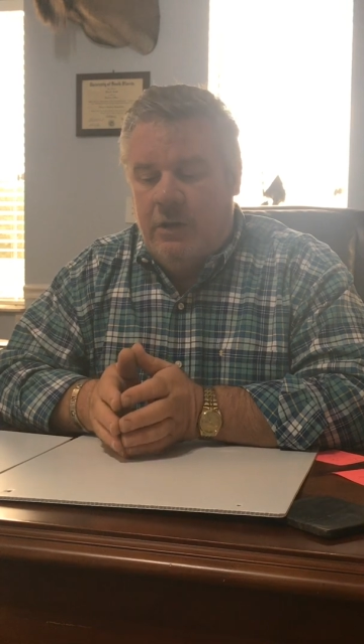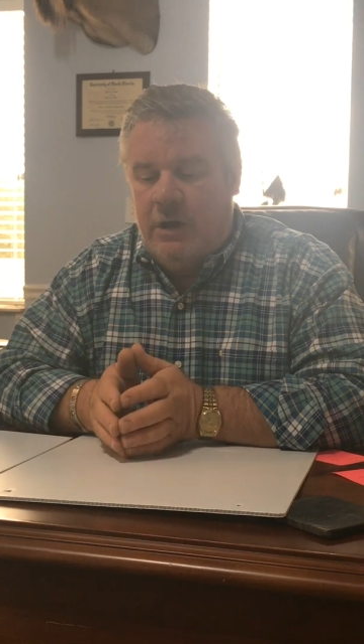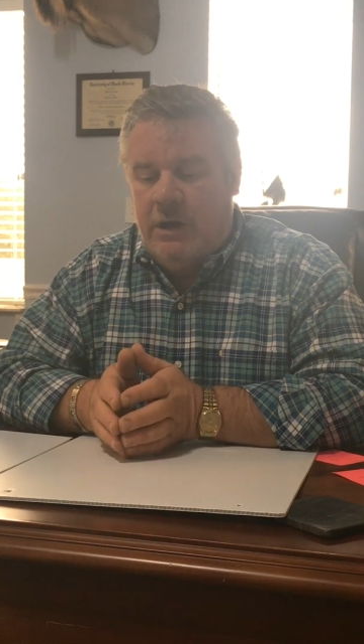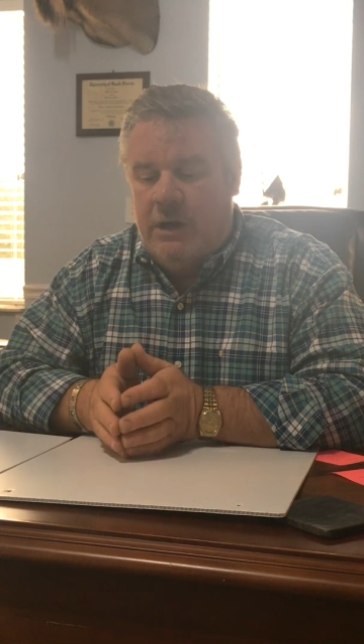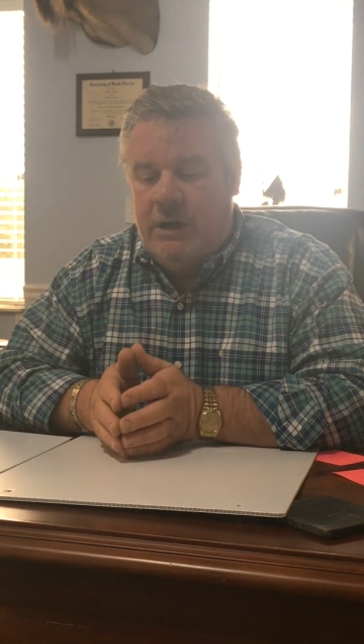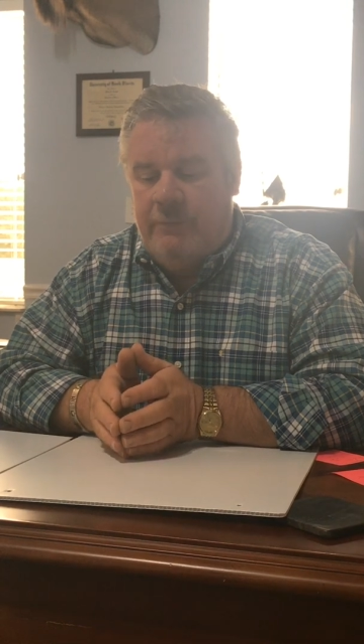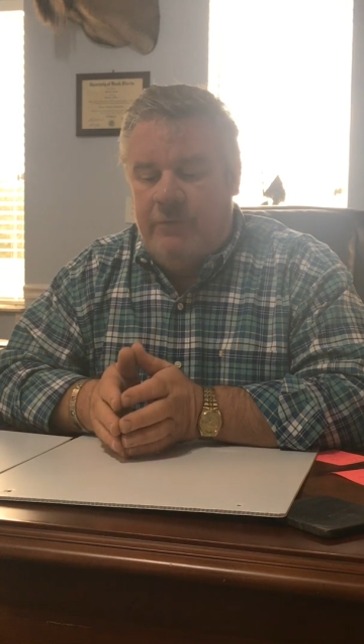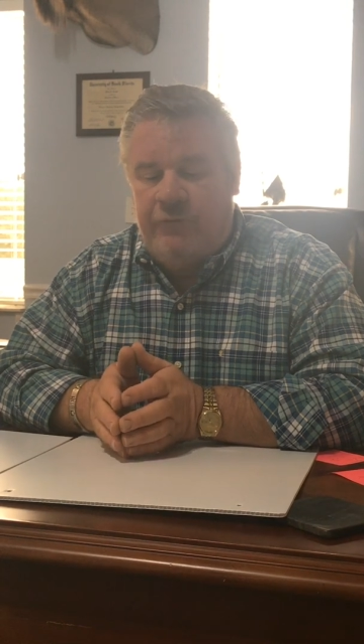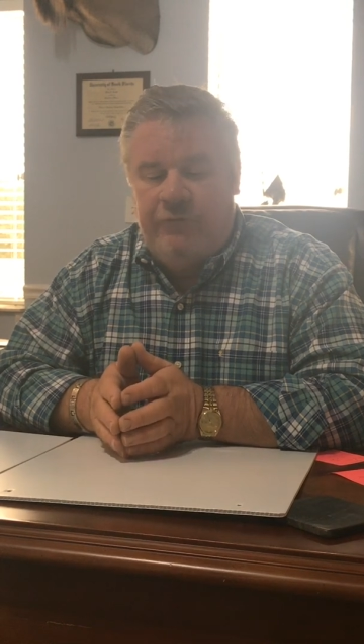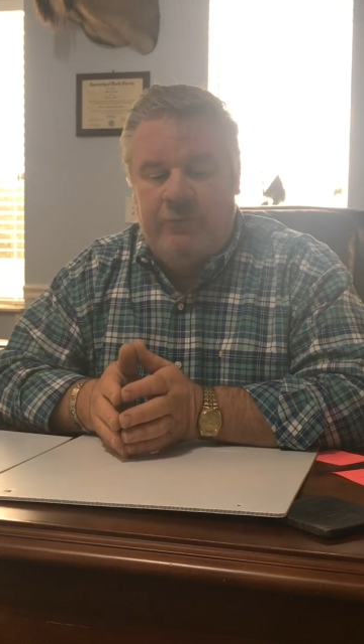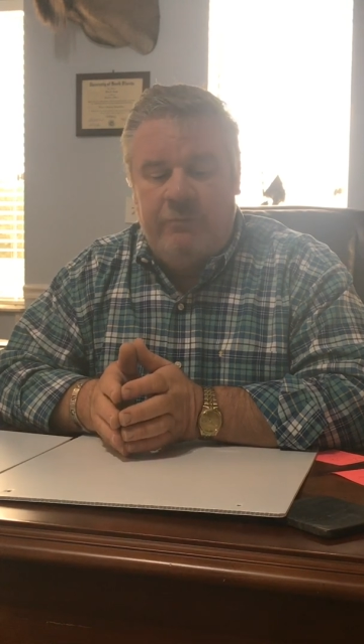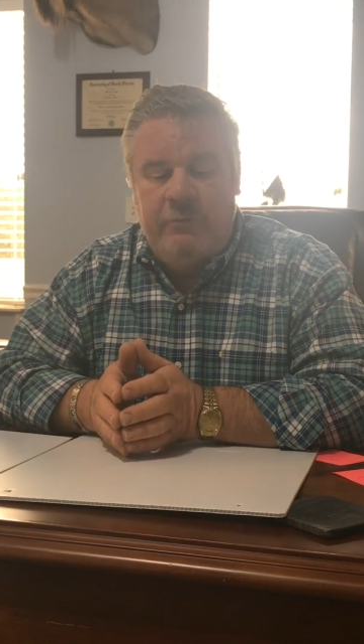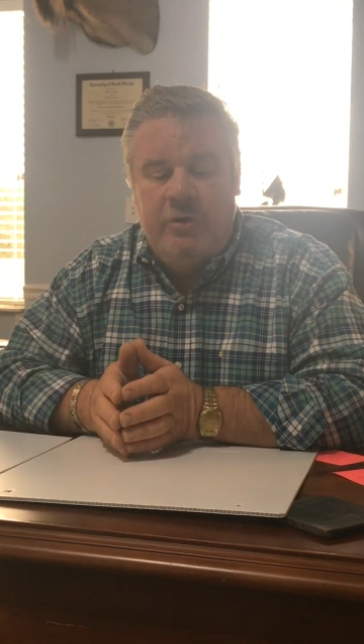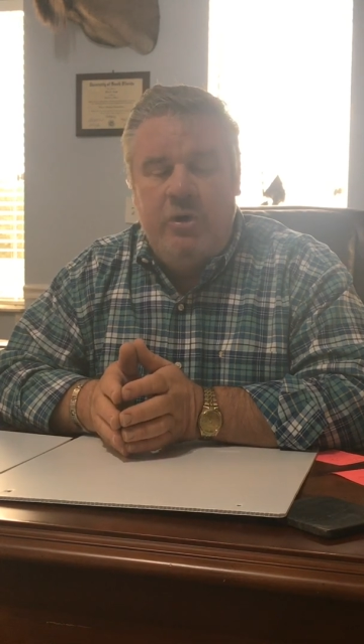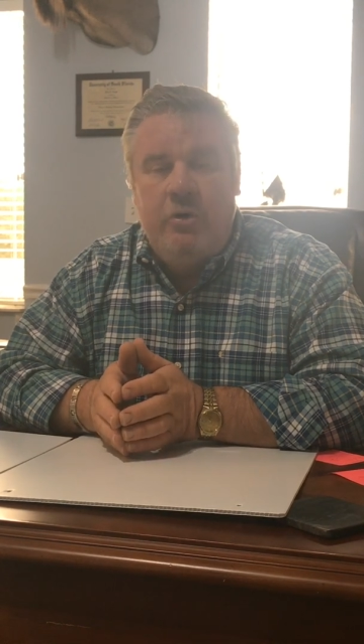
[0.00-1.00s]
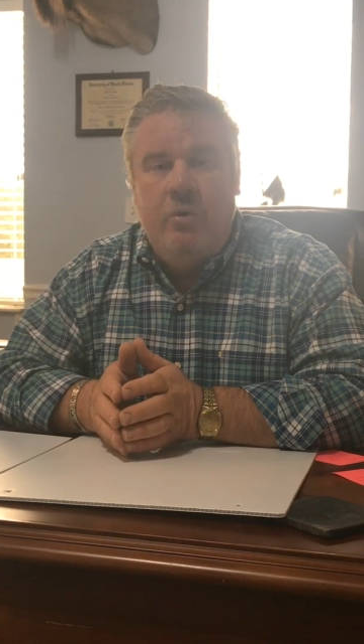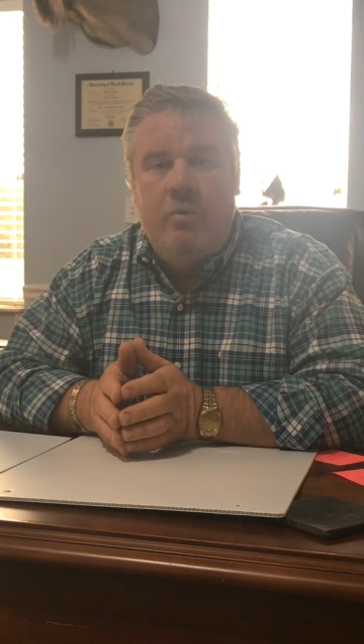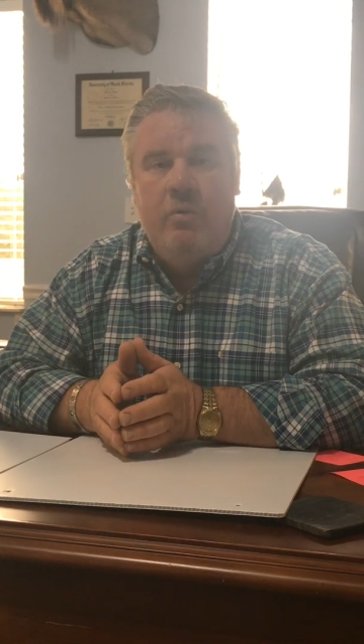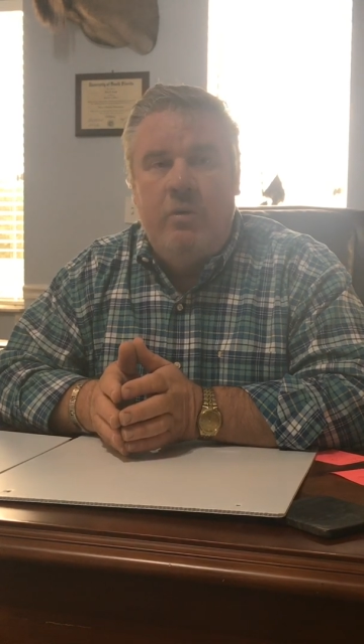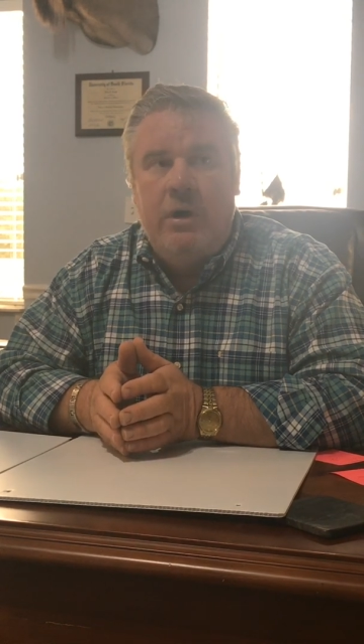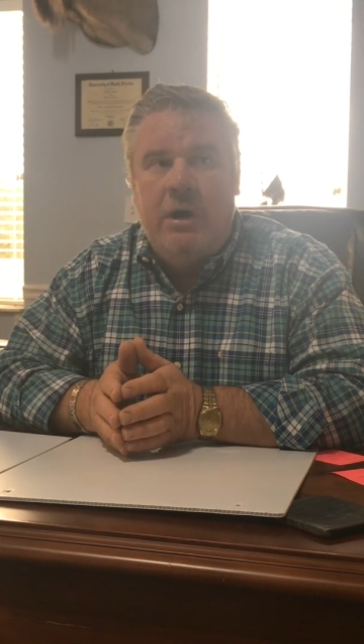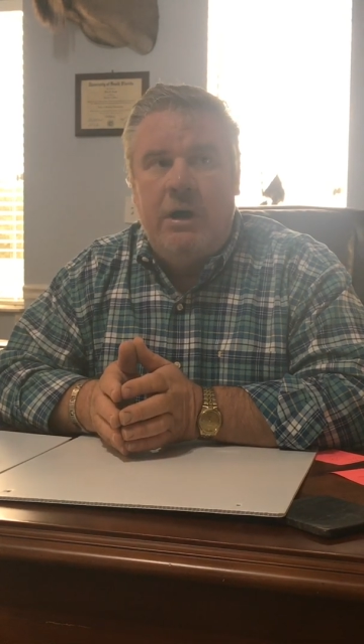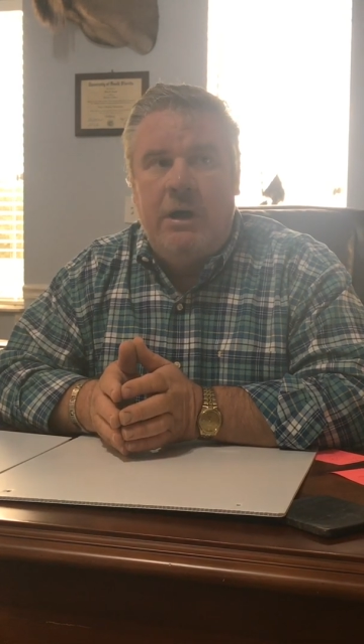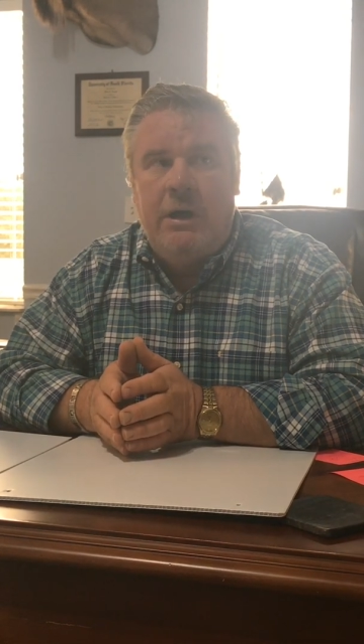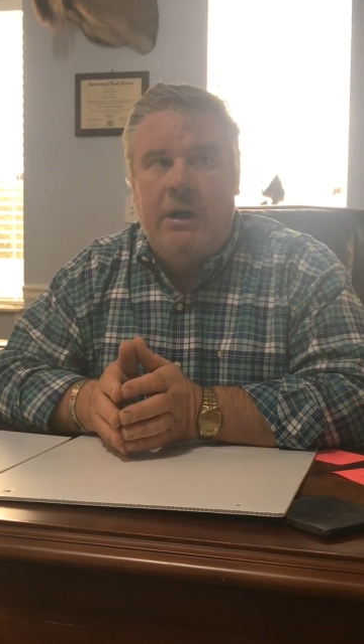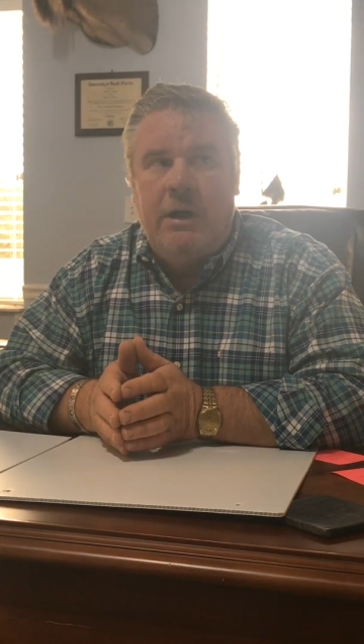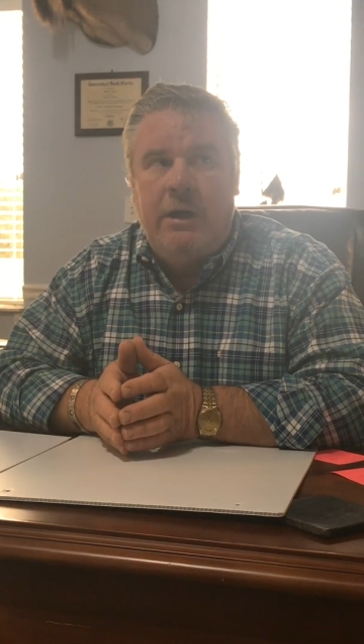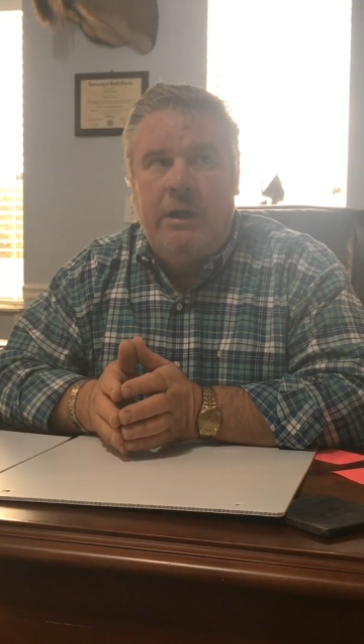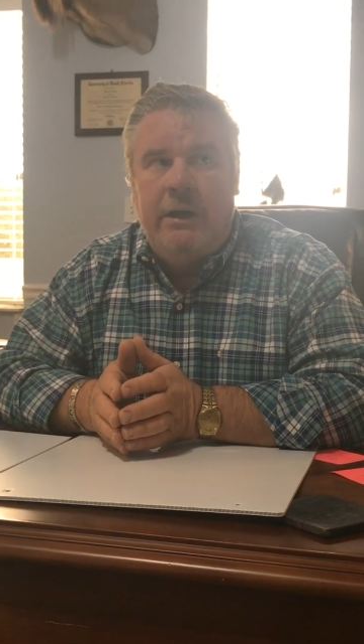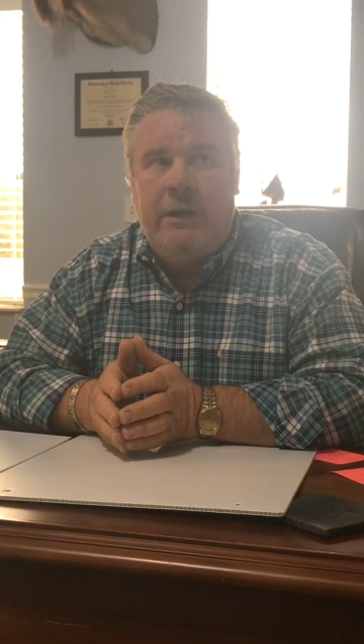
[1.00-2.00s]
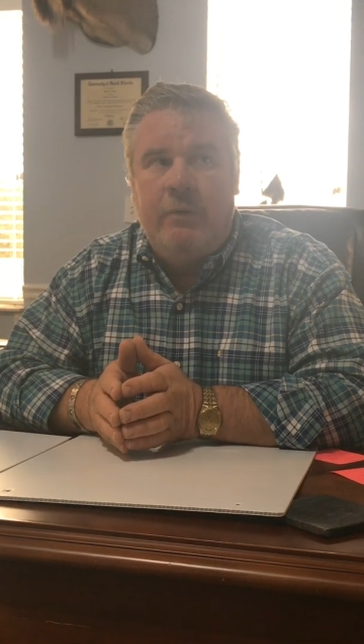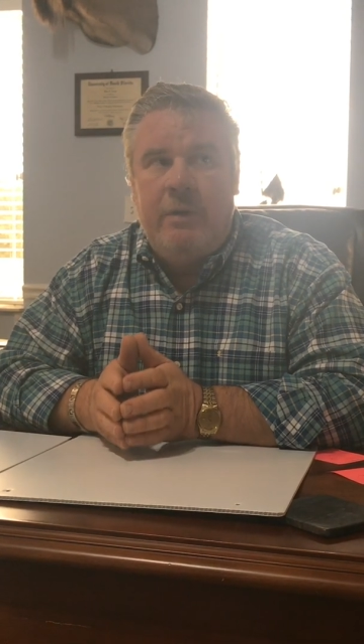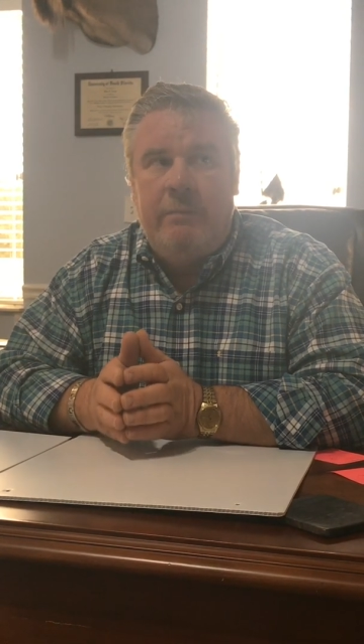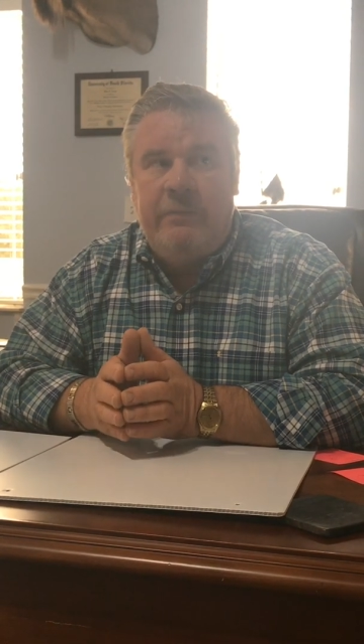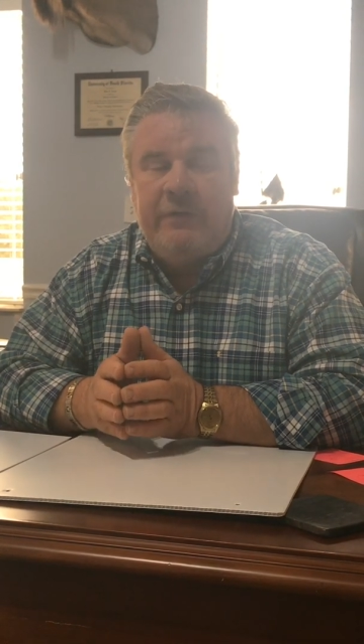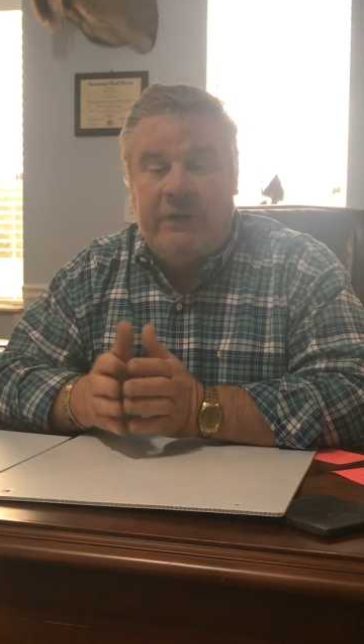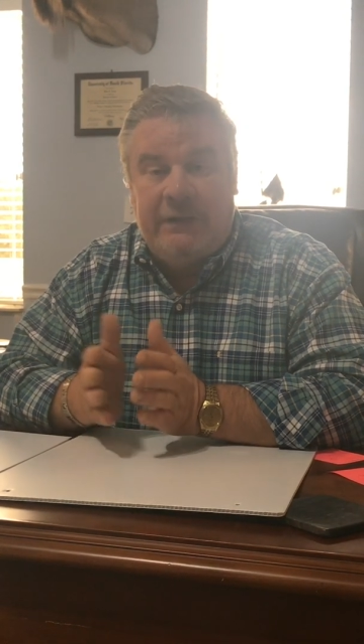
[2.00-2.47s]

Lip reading: There's some new equipment,